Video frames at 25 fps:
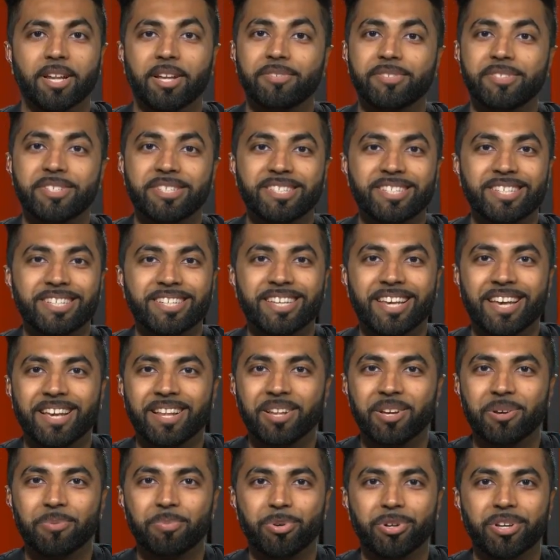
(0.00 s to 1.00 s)
You love to see
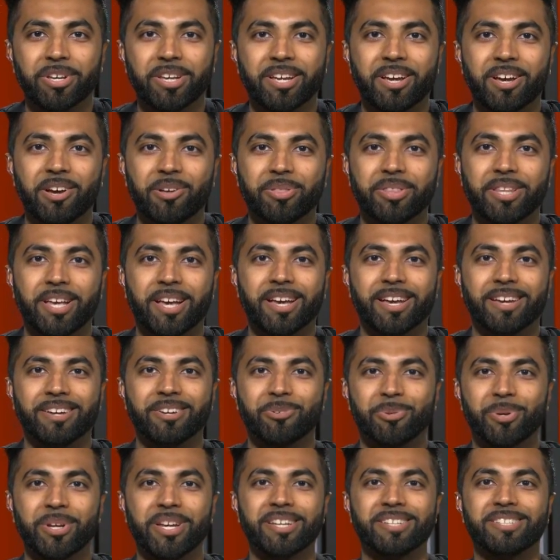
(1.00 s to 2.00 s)
Kayla bringing out that
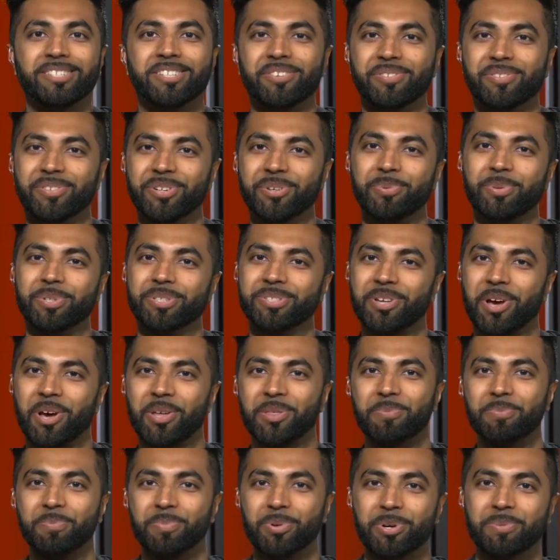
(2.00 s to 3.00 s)
creativity. We saw
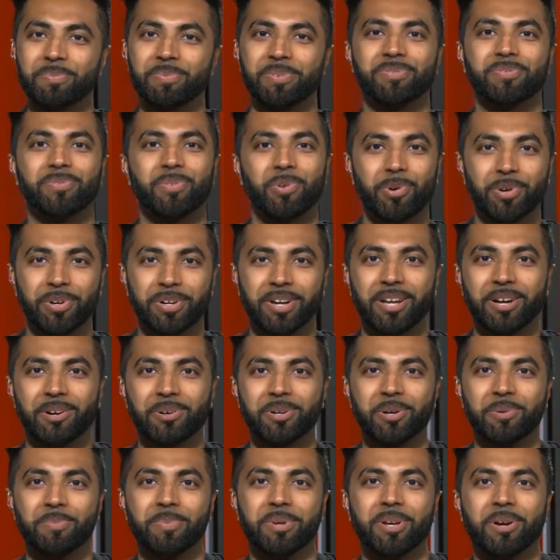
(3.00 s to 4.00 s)
the book before, now
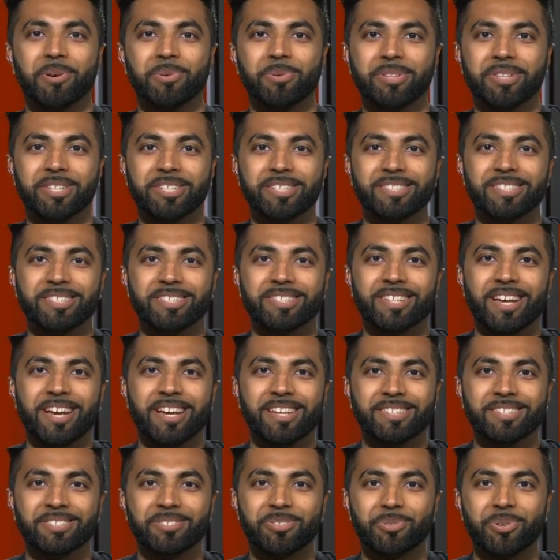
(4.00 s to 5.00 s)
coming out with these
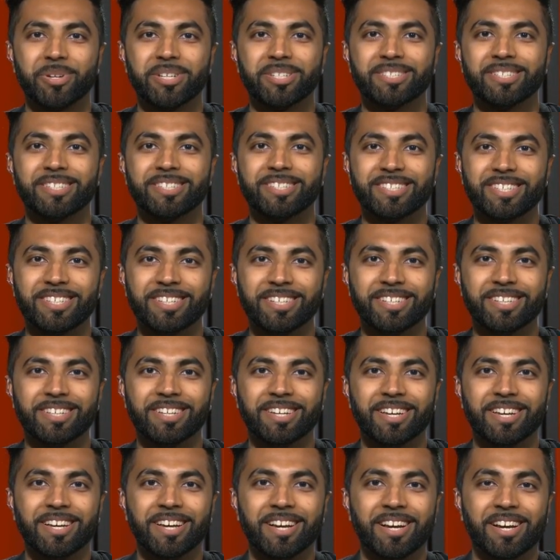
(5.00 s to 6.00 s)
designs. It's great to see.
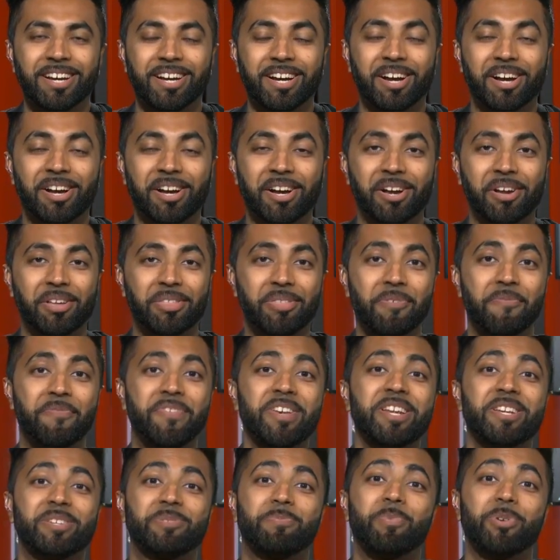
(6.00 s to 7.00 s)
Uh, the
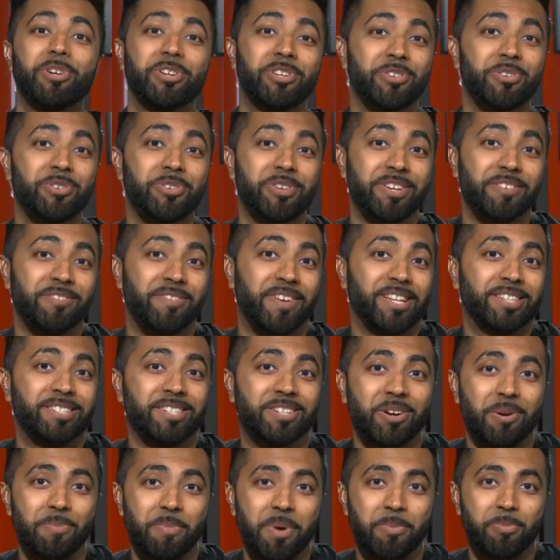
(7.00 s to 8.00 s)
Phoenix Mercury have had to
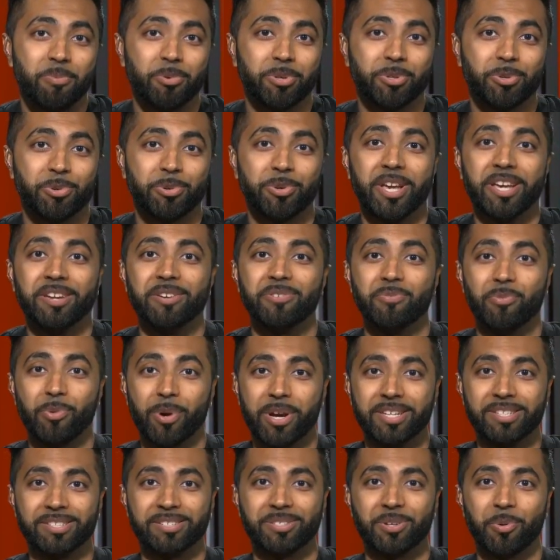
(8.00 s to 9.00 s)
come up with creative
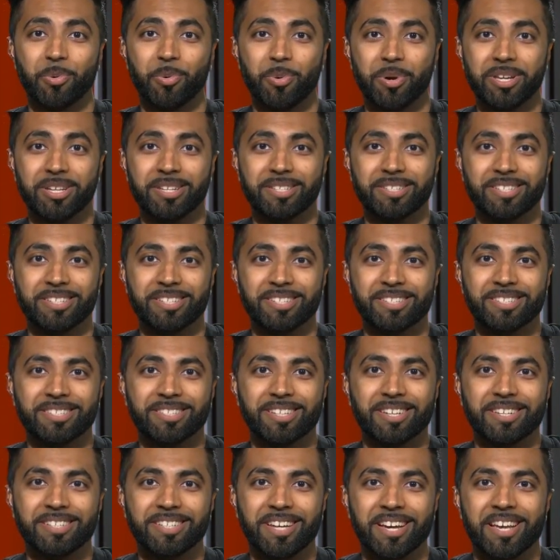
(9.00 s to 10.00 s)
ways to win since
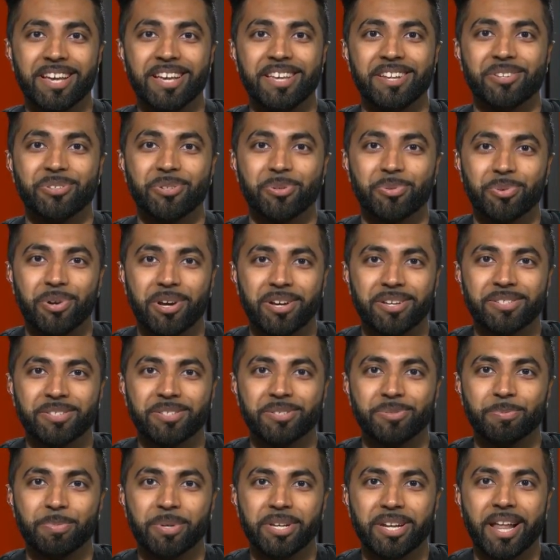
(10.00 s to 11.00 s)
uh, Diana
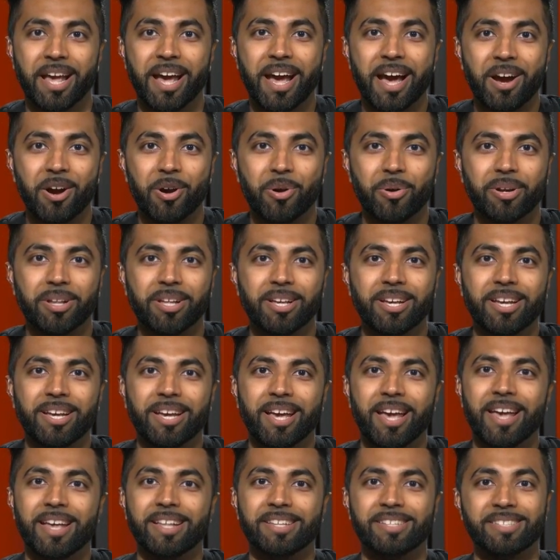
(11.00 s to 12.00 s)
Taurasi's been out
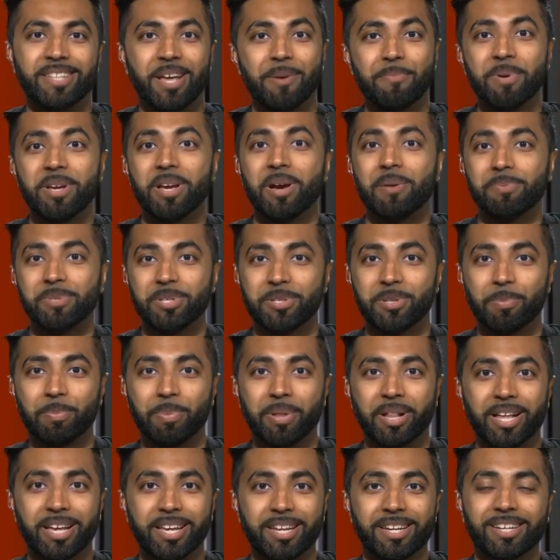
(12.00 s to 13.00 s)
and stepping up to the
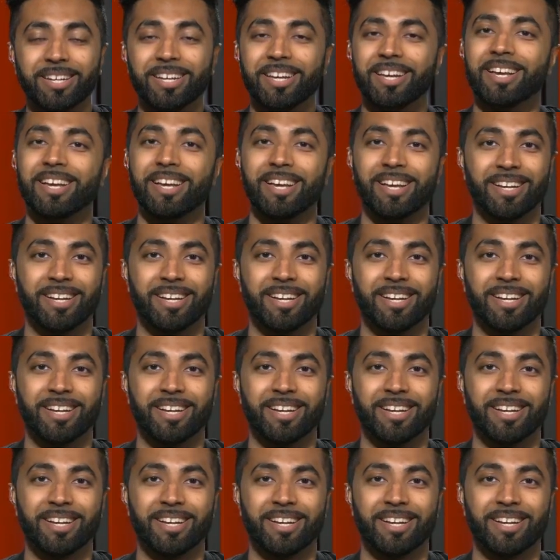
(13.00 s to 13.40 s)
plate.